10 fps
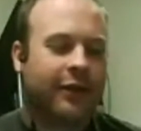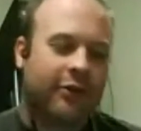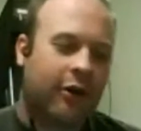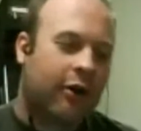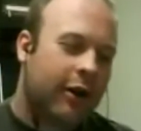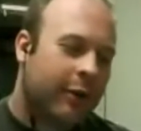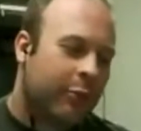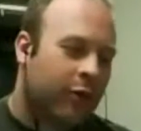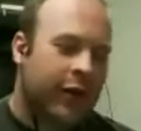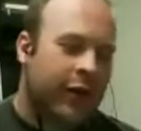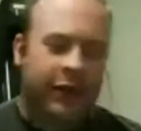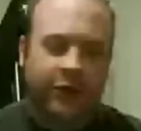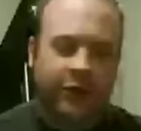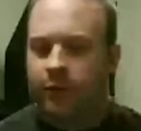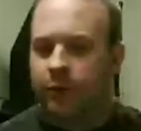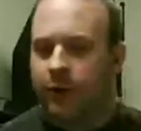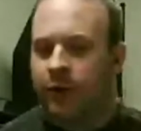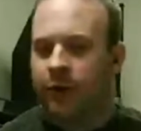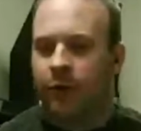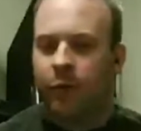Target breach
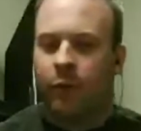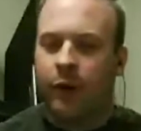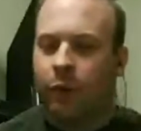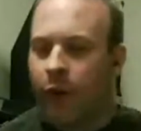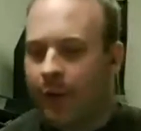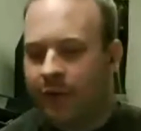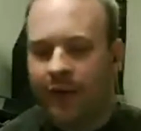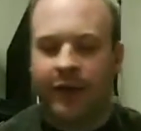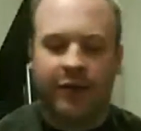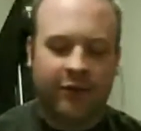or a one website.